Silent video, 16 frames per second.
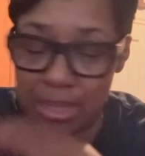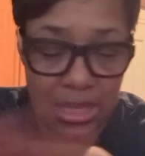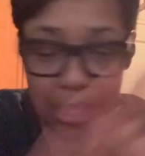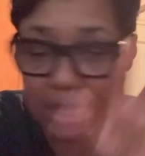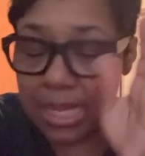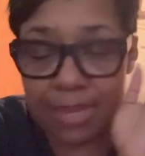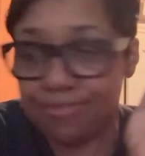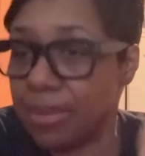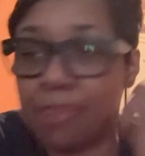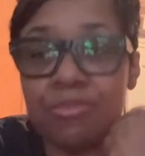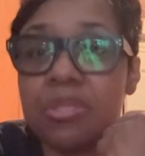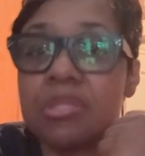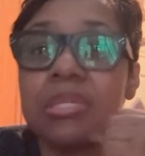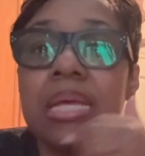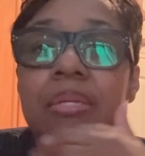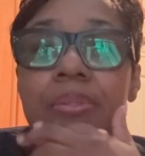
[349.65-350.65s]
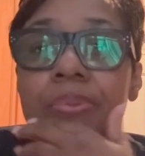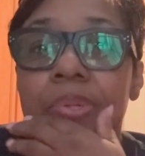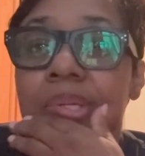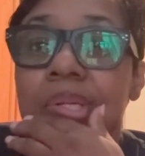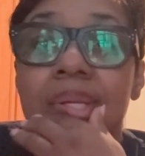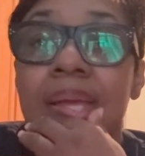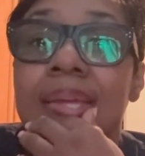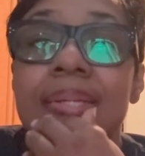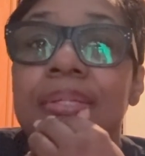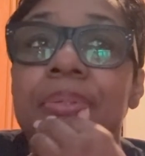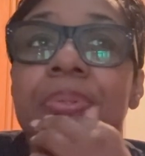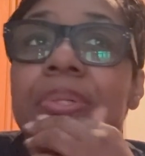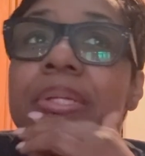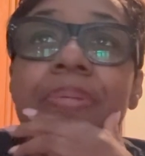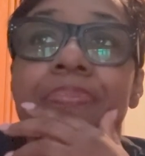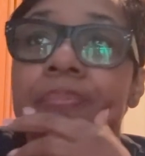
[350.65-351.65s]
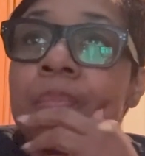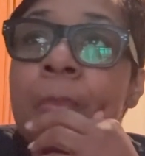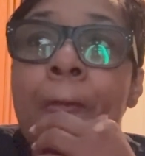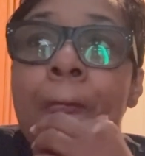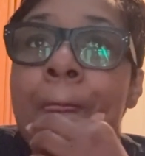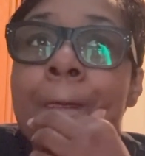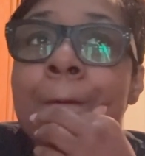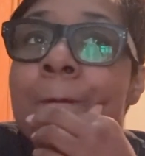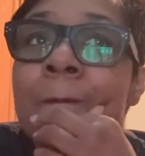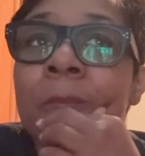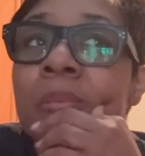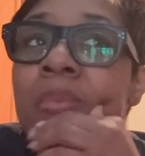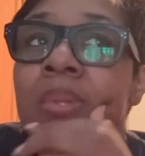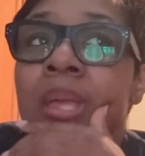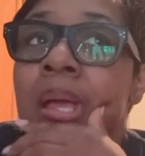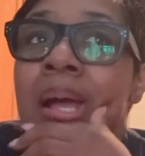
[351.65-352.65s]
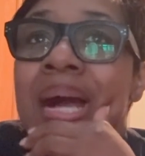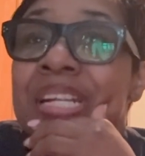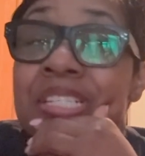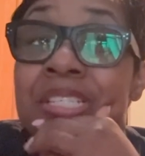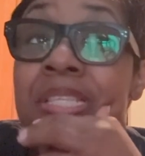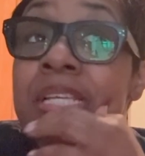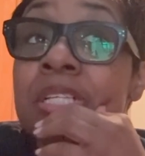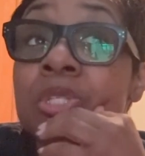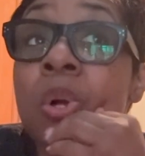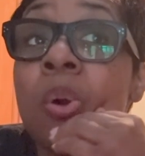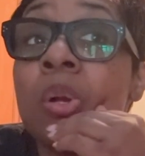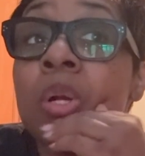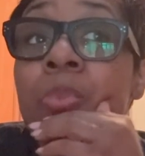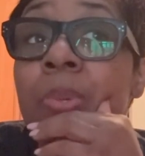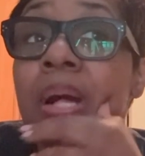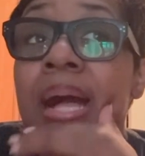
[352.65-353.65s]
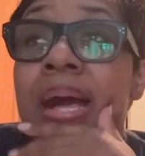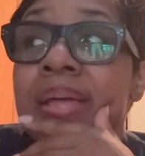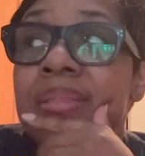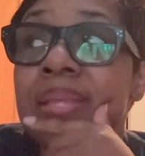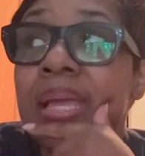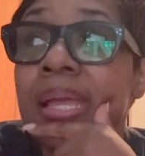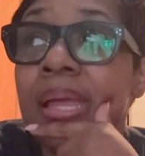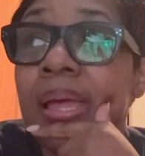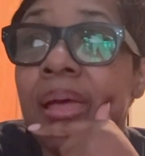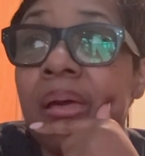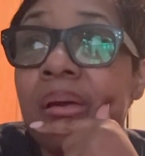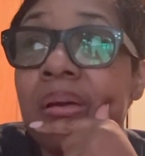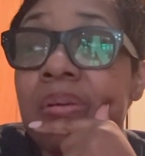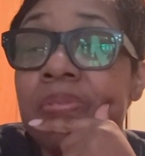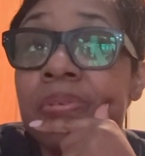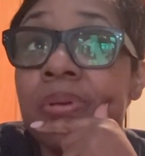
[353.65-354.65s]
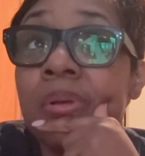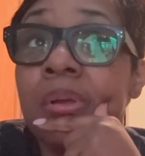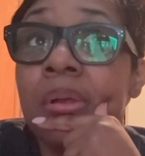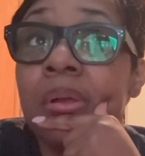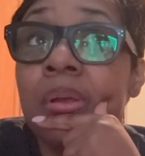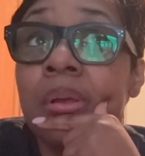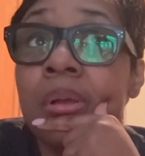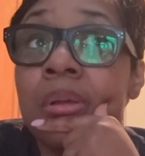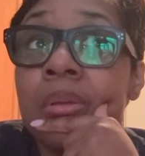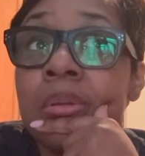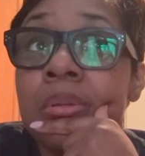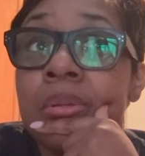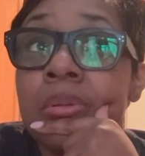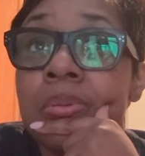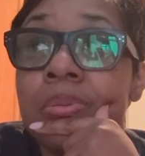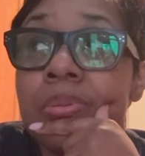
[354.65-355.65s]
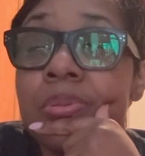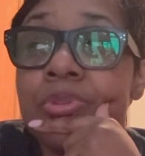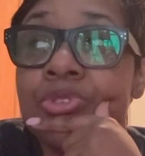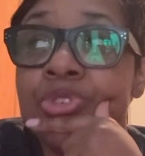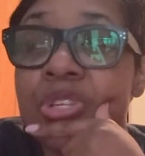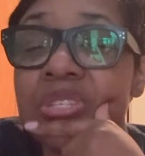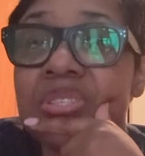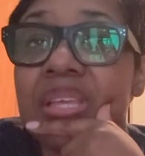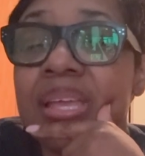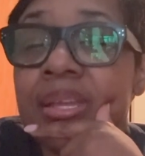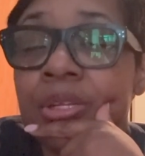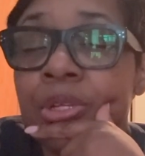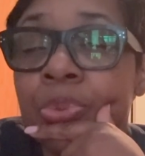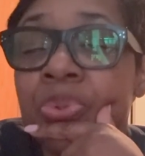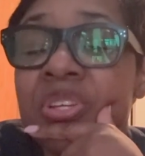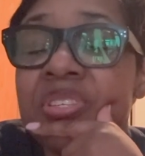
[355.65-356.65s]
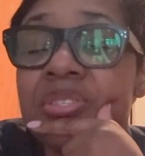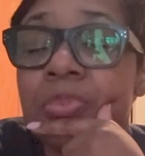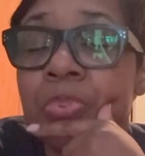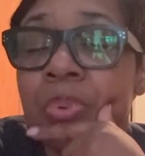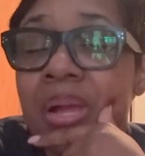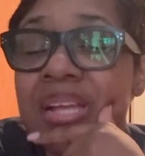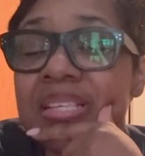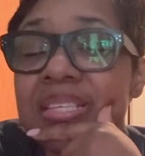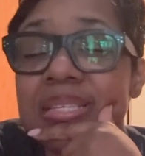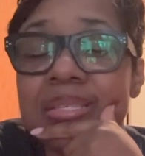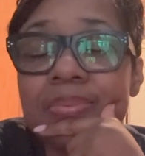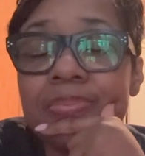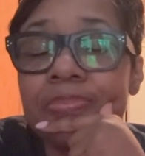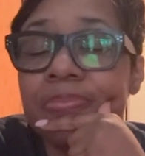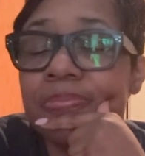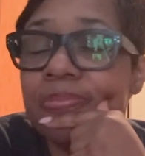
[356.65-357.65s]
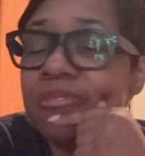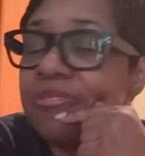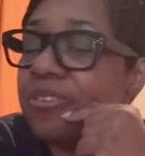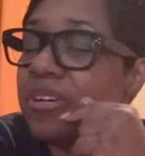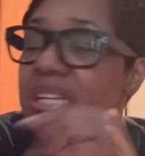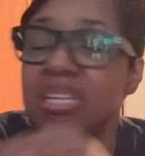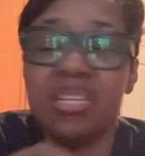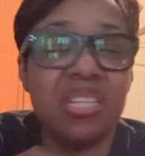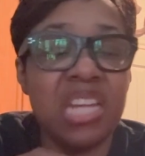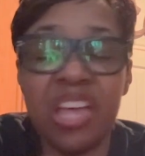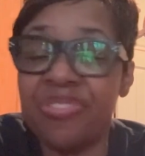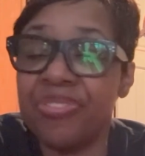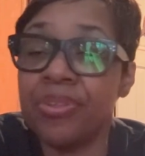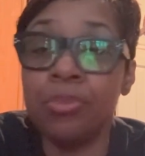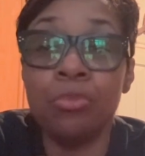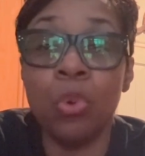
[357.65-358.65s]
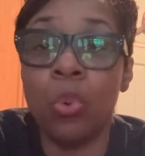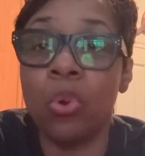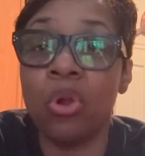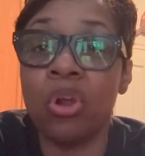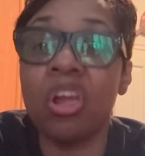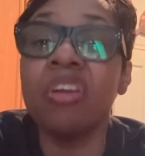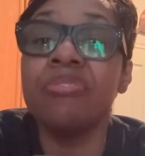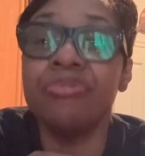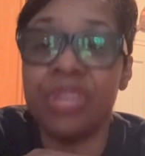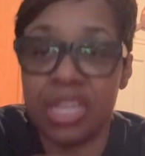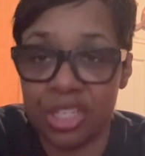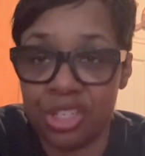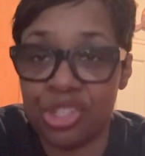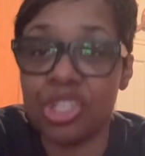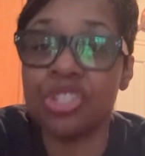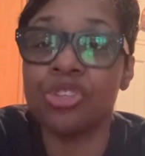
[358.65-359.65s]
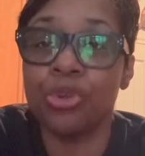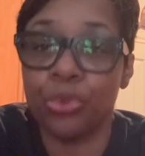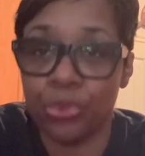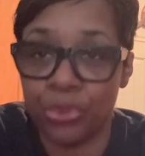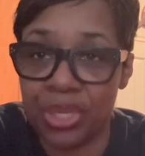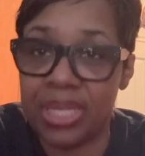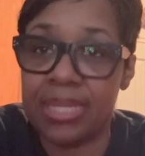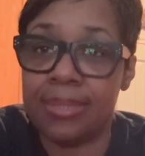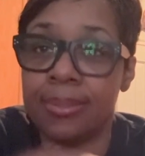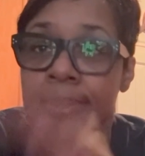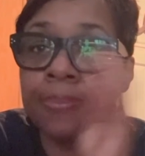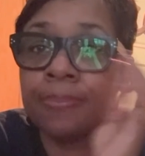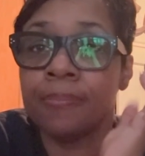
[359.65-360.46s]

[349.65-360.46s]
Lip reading: I'm just not doing it. I ain't doing it. I just think it's horrible how they have just increased the prices for nothing more than just greed.